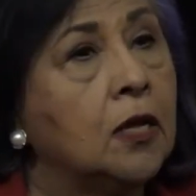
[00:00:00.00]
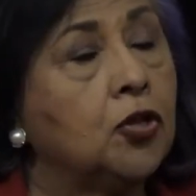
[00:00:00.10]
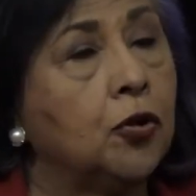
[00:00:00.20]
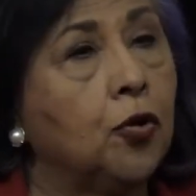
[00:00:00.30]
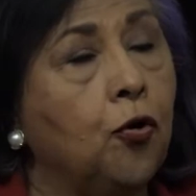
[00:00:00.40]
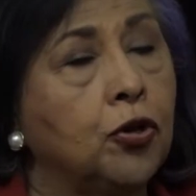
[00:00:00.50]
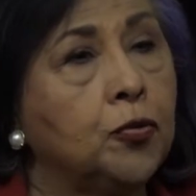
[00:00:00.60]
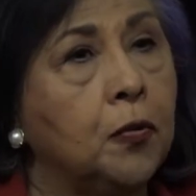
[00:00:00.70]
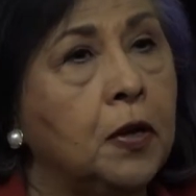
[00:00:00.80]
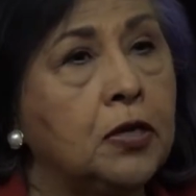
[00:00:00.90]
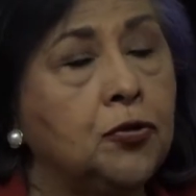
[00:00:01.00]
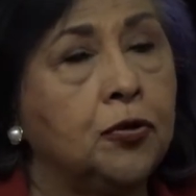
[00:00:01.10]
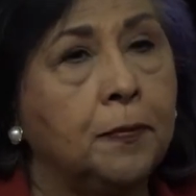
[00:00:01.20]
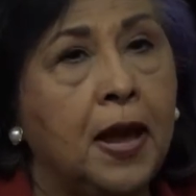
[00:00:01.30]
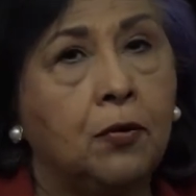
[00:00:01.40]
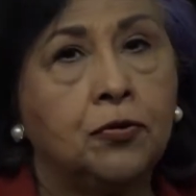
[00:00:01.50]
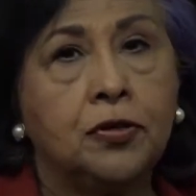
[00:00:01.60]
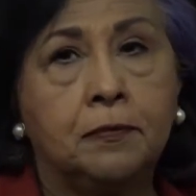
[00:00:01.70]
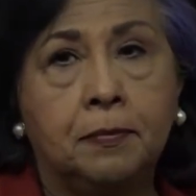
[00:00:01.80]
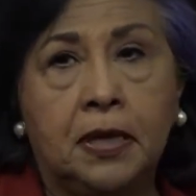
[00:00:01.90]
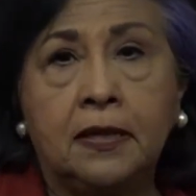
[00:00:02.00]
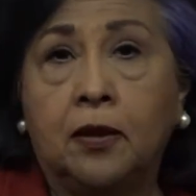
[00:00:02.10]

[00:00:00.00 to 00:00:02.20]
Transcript: So of course we went to the powers that be.